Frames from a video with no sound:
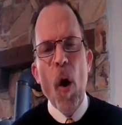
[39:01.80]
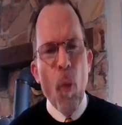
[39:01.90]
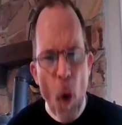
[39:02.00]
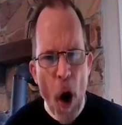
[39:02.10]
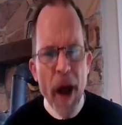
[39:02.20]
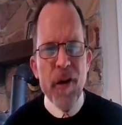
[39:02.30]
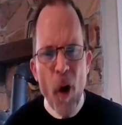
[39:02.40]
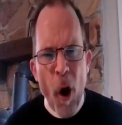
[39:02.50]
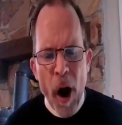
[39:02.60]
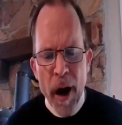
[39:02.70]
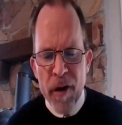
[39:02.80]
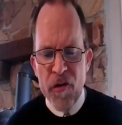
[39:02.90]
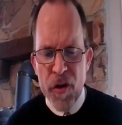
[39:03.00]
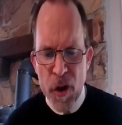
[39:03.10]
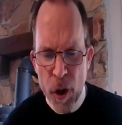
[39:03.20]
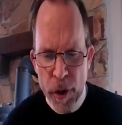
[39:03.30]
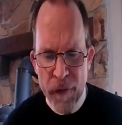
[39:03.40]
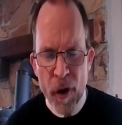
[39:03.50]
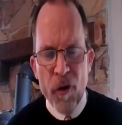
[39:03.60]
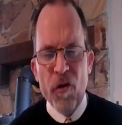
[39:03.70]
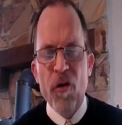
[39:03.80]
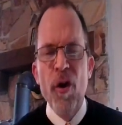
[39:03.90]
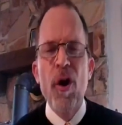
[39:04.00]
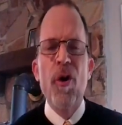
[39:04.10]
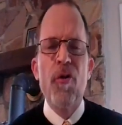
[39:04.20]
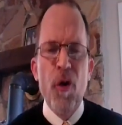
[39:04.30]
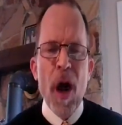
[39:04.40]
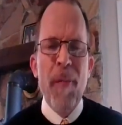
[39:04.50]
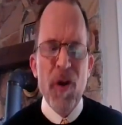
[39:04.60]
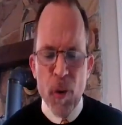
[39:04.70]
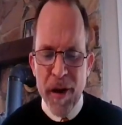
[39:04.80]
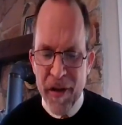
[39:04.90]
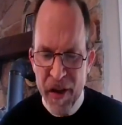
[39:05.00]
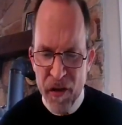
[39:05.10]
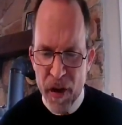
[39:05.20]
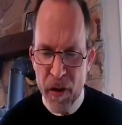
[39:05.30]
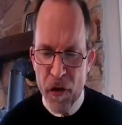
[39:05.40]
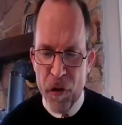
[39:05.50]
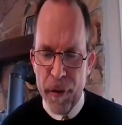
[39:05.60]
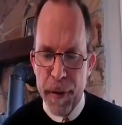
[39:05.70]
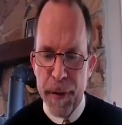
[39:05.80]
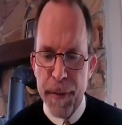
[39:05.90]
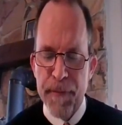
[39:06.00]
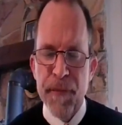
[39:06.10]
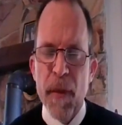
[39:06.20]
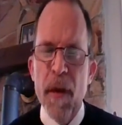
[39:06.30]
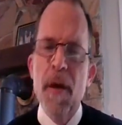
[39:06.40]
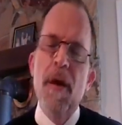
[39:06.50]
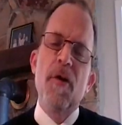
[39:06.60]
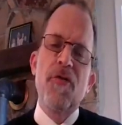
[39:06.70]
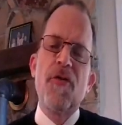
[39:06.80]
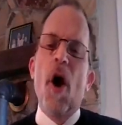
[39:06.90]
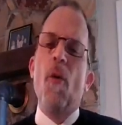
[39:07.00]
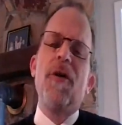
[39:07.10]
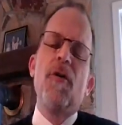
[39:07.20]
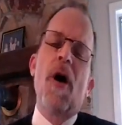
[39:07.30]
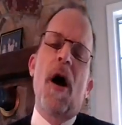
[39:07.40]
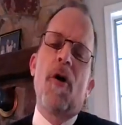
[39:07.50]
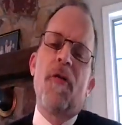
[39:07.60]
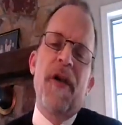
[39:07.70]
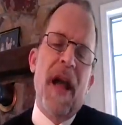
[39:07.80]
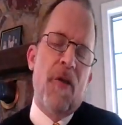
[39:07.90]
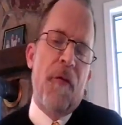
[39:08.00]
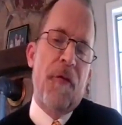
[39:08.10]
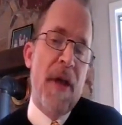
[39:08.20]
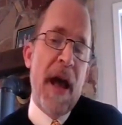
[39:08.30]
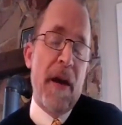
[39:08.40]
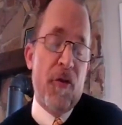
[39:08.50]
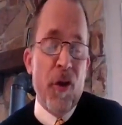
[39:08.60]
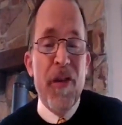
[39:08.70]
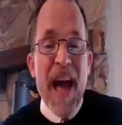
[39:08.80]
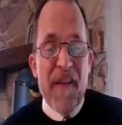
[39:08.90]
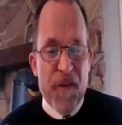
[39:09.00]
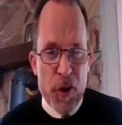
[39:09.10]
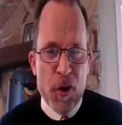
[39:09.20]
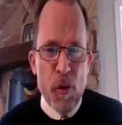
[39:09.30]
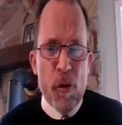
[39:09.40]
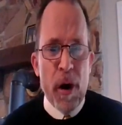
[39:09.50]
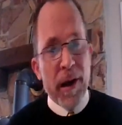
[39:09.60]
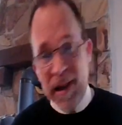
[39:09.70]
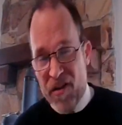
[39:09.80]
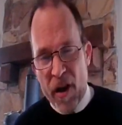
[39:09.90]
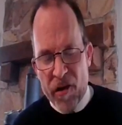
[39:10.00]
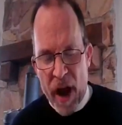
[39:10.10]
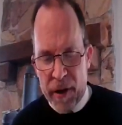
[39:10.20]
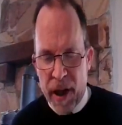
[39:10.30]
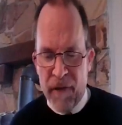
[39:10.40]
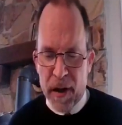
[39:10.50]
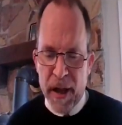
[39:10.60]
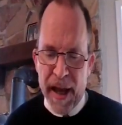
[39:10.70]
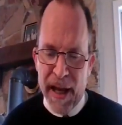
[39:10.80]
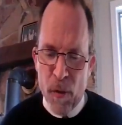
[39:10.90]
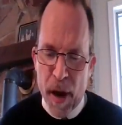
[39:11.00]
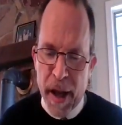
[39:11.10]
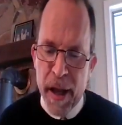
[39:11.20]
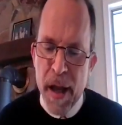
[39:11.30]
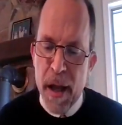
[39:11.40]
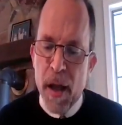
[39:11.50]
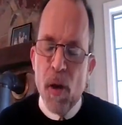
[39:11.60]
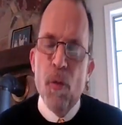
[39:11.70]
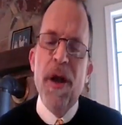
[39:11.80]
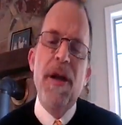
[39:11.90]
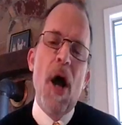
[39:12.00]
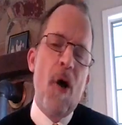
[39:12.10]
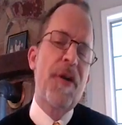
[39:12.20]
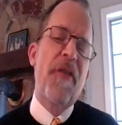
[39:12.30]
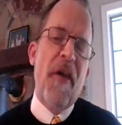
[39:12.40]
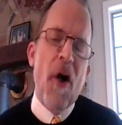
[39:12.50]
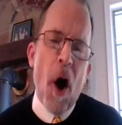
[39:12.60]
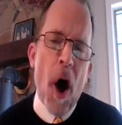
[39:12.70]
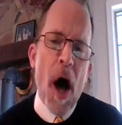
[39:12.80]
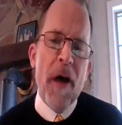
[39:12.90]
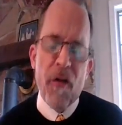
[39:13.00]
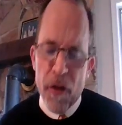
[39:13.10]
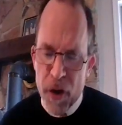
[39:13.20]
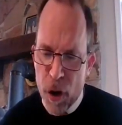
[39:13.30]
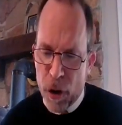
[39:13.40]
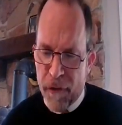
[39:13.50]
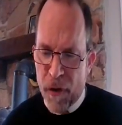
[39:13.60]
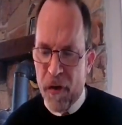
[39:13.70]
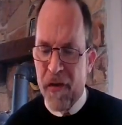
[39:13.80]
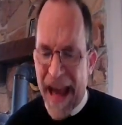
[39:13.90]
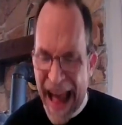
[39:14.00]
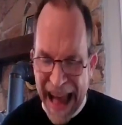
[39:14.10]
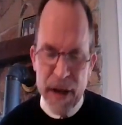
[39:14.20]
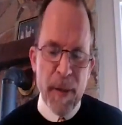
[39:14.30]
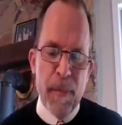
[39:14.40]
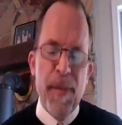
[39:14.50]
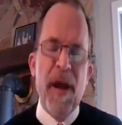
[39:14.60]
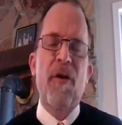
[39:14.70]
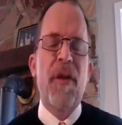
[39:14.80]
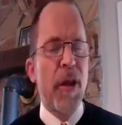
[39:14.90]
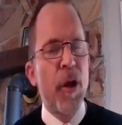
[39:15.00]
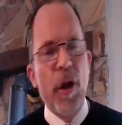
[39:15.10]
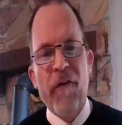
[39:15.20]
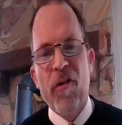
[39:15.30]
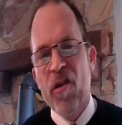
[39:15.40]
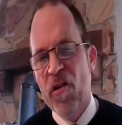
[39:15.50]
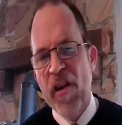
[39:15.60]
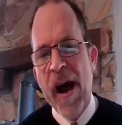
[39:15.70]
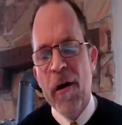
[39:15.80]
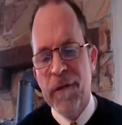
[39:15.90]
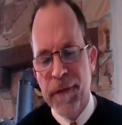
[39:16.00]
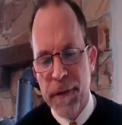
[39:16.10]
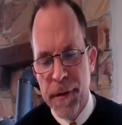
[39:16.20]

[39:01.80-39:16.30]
What caused the universe to come into existence? Though we do not know the answer to that for sure, at least not scientifically anyway, we know that the cause of the universe had to be bigger than the universe itself.